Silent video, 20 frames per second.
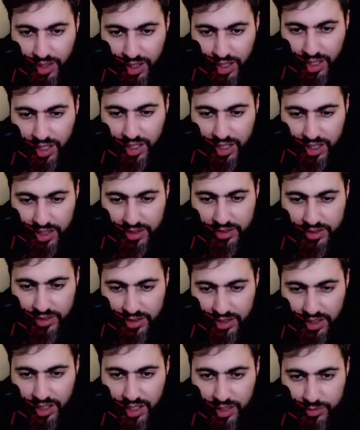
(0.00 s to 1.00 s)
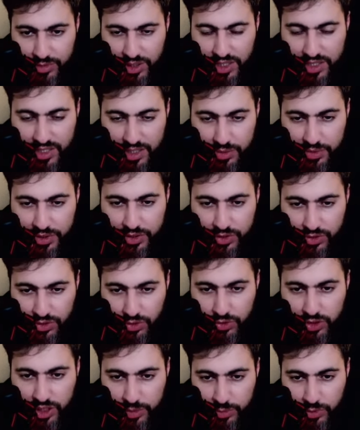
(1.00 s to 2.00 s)
And I'm just going to
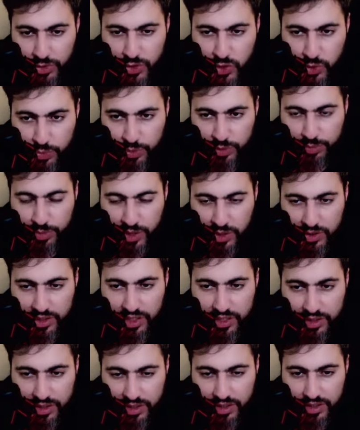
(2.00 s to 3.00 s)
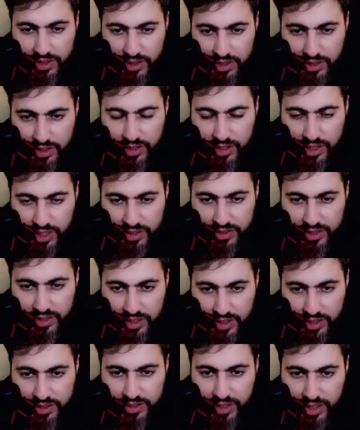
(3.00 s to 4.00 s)
throw double superpower and then
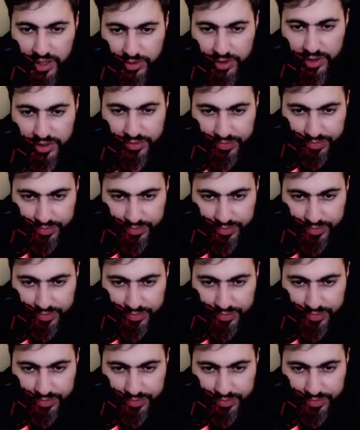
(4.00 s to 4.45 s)
get out.